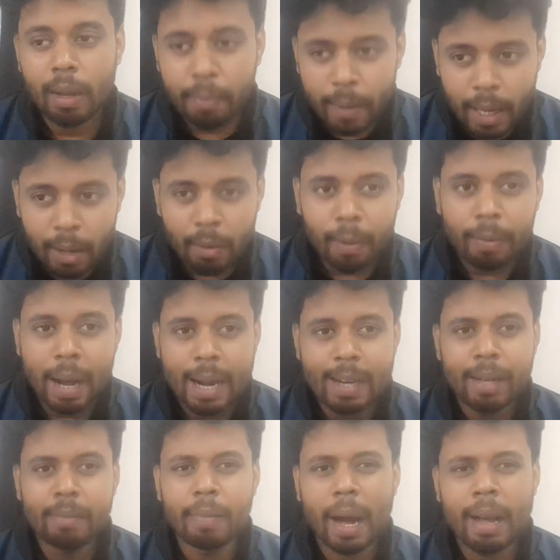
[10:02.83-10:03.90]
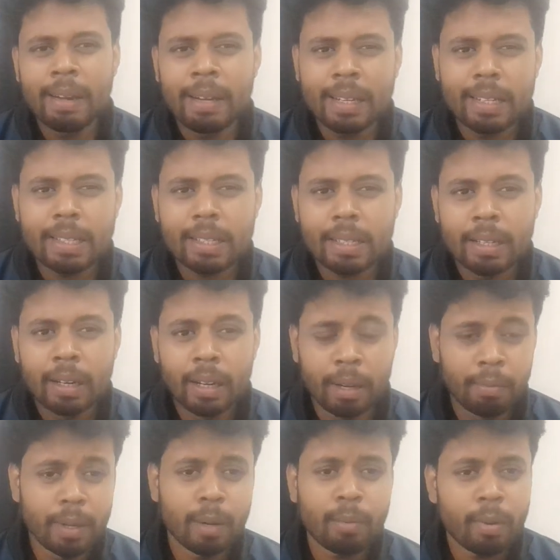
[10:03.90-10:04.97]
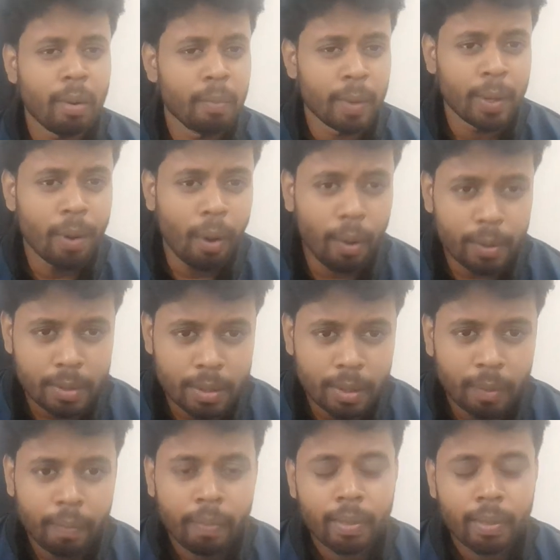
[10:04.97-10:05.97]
if you are finding my English different from yours,